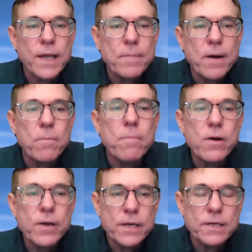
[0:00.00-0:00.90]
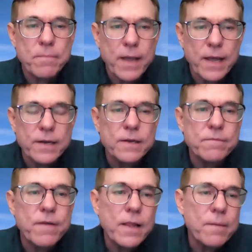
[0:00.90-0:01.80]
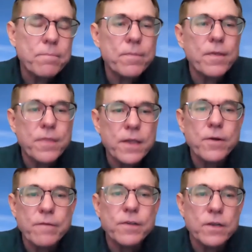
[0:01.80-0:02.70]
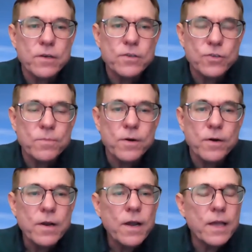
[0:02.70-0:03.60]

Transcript: about market demand and develop the theory of the consumer